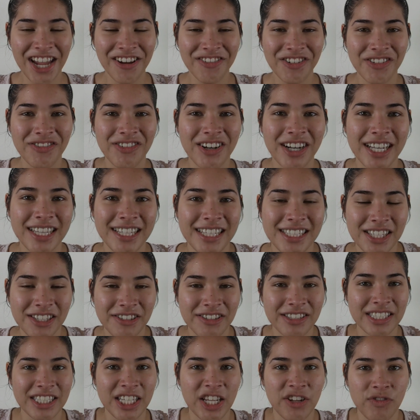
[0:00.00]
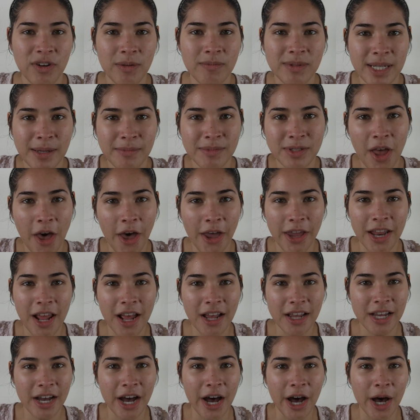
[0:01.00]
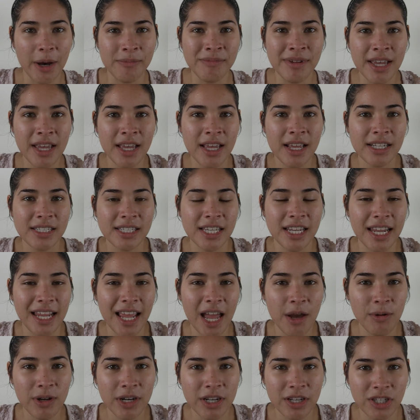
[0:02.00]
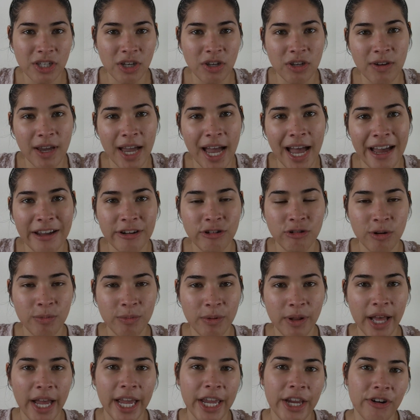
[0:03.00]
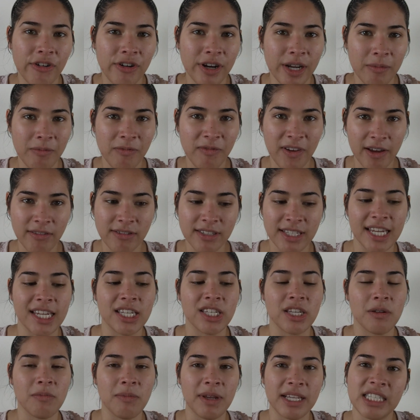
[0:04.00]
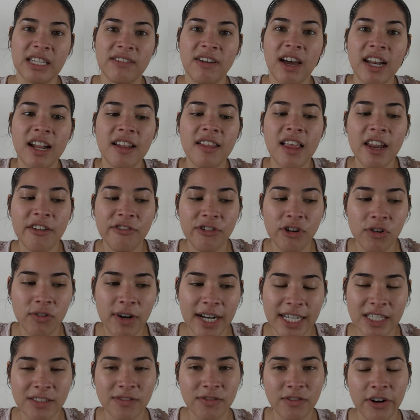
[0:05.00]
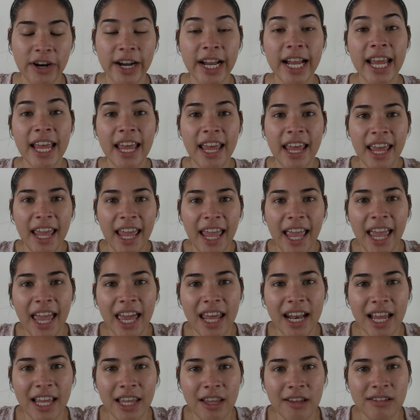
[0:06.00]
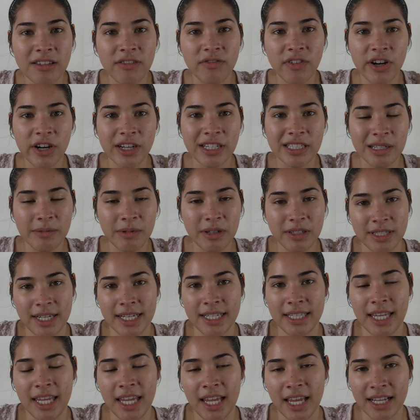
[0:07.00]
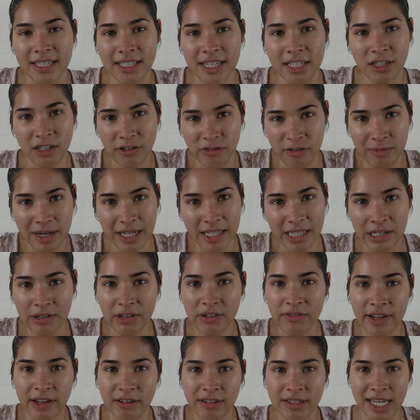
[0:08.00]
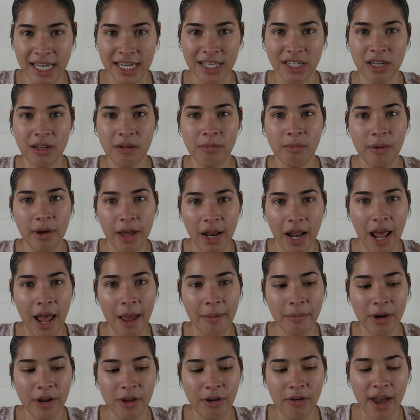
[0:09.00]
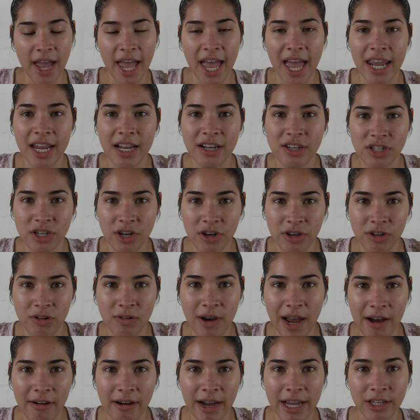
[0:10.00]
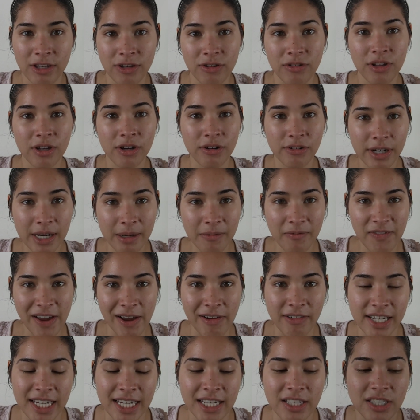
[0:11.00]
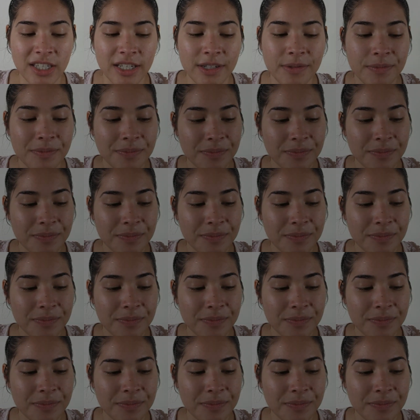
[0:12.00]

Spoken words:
everyone, this is Christine from Temptali.com. Today I want to show you how to apply cream foundation because I got a lot of requests for it and I use a very similar technique as I do for my liquid foundation, but I'm going to go ahead and show you how I do the cream foundation.